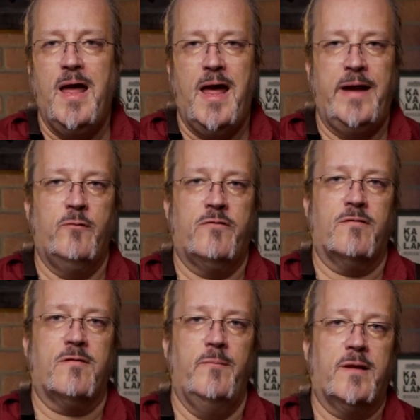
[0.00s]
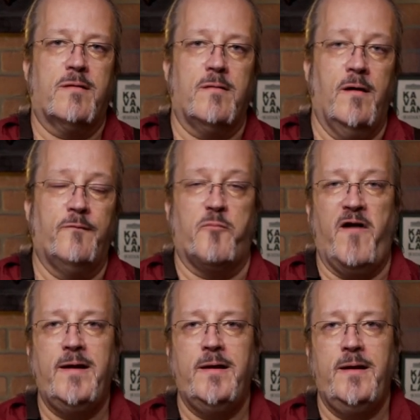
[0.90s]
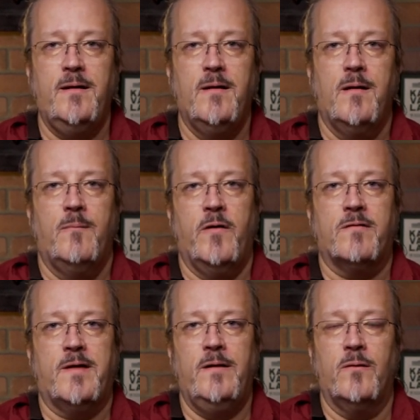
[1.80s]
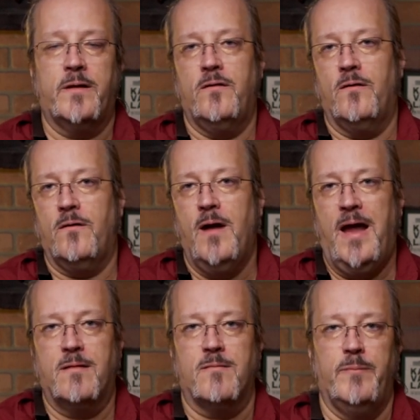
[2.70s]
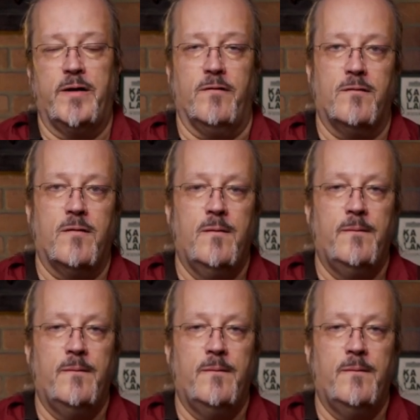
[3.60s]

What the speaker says: and it was just a mix of brandy, maraschino liqueur, and some bitters.